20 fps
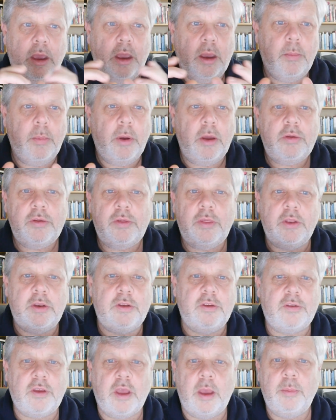And most of the
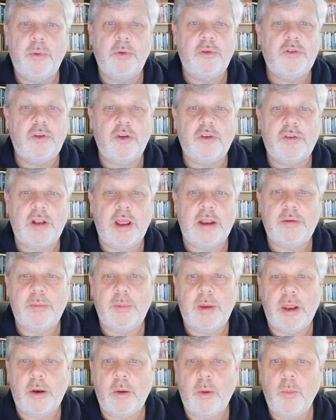disciples just let
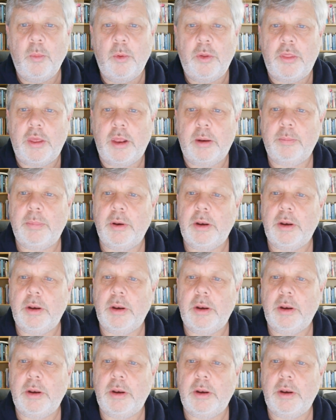him get on with it.